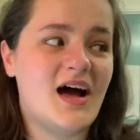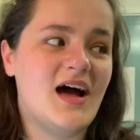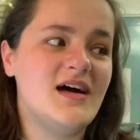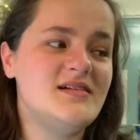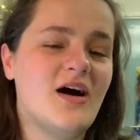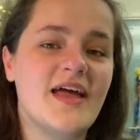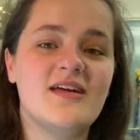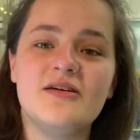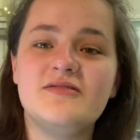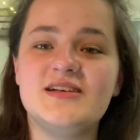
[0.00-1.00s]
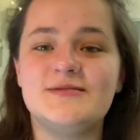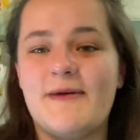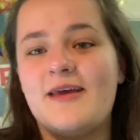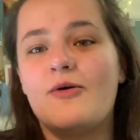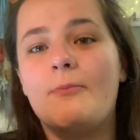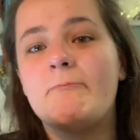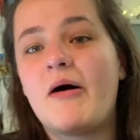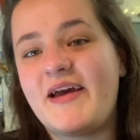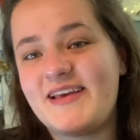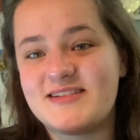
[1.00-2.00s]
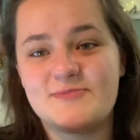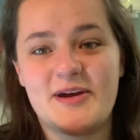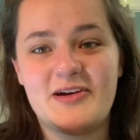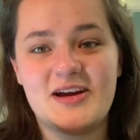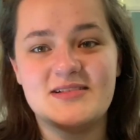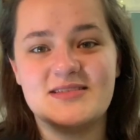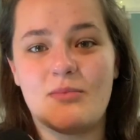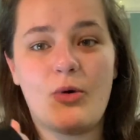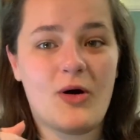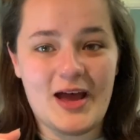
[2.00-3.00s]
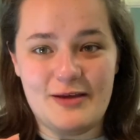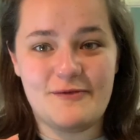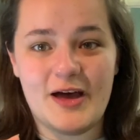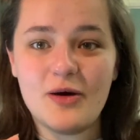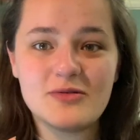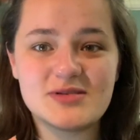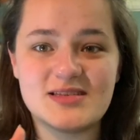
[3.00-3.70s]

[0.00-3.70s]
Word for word: And I can only speak on my experience and what I felt.